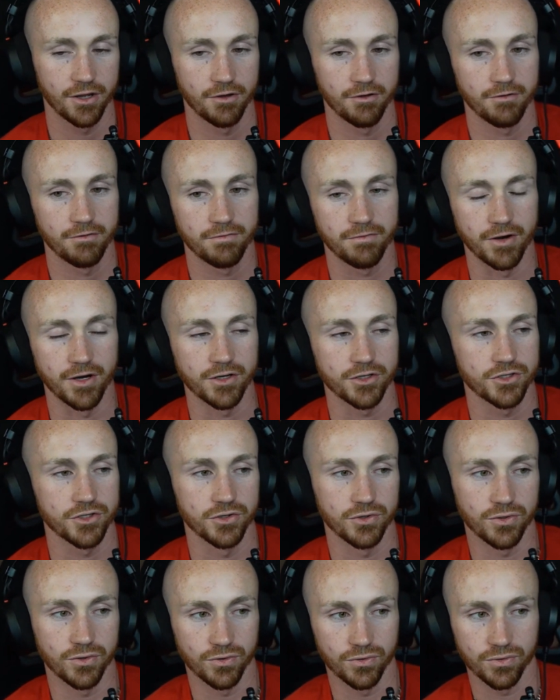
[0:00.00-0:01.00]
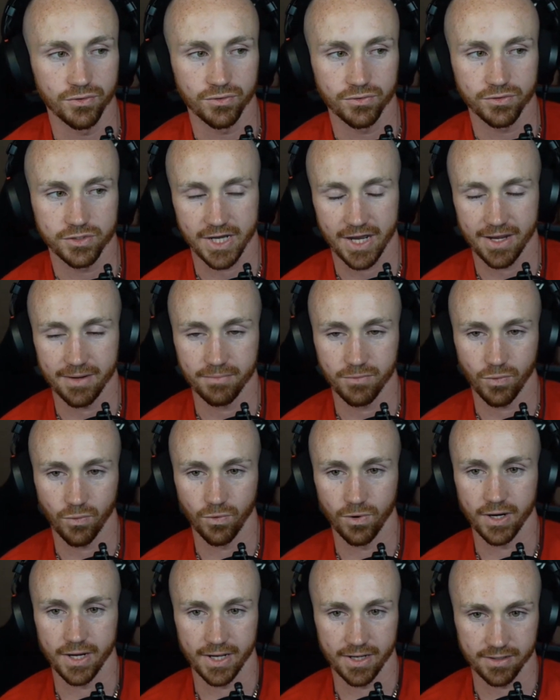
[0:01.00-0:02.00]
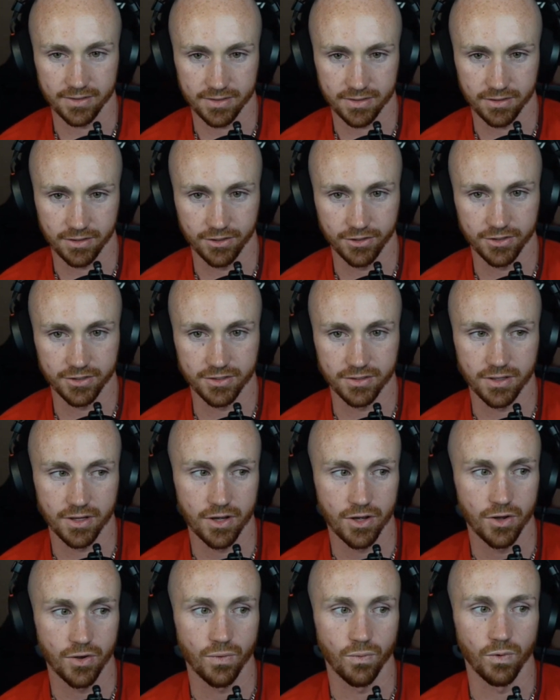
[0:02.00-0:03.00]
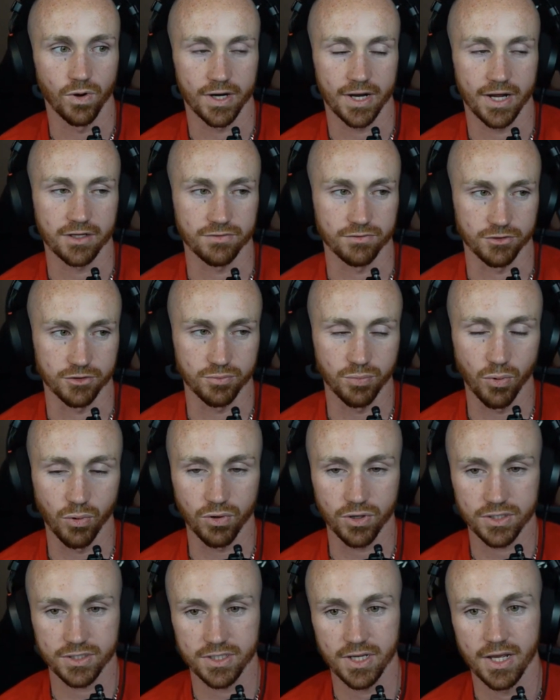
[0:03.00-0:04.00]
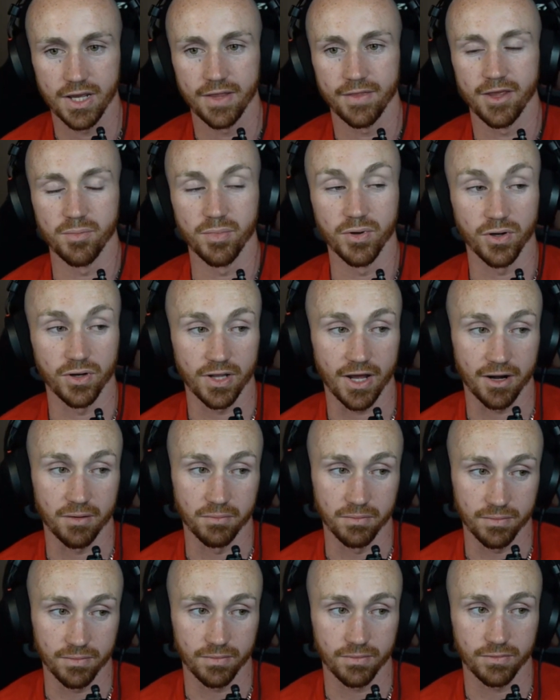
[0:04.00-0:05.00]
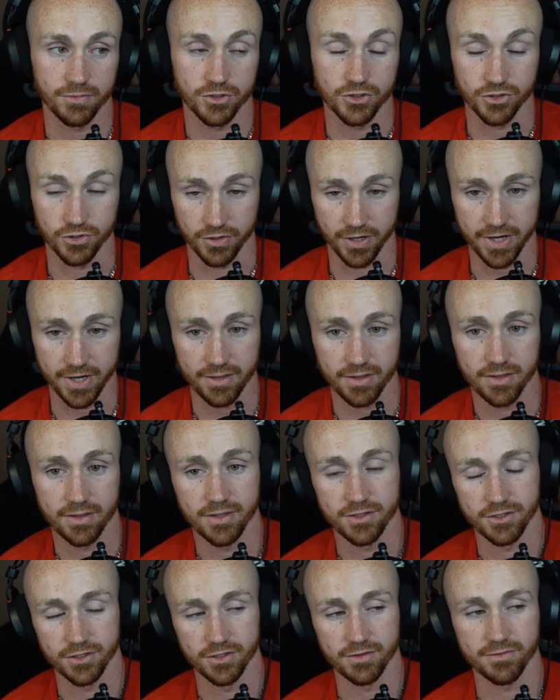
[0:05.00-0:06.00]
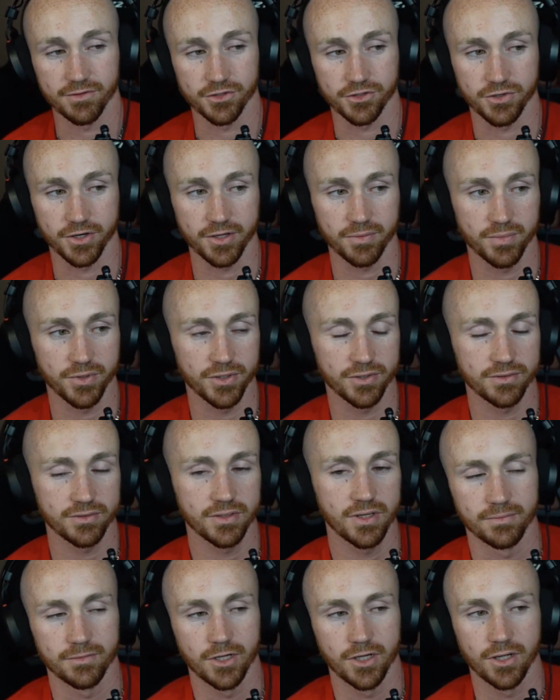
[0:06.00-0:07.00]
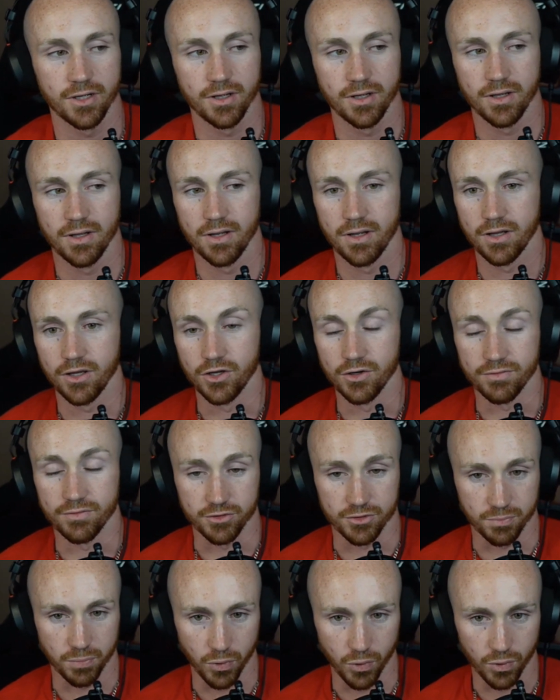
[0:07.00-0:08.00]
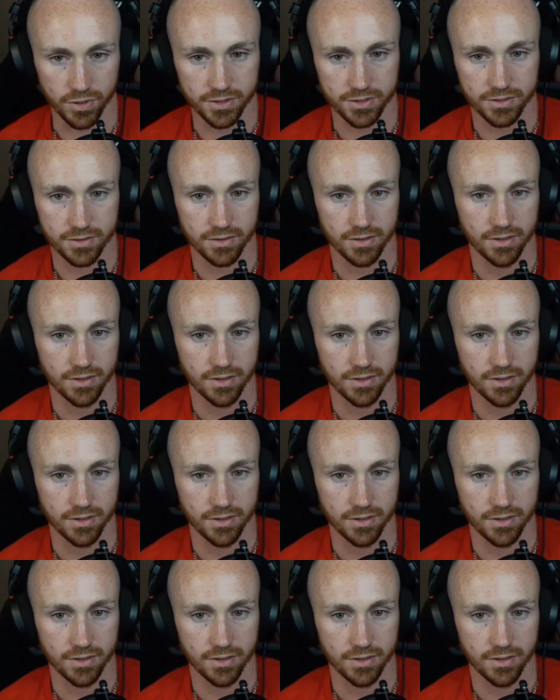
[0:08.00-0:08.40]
functional type workouts. Good workouts for sports. They build a lot of strength. These are good for strength building, good for sports.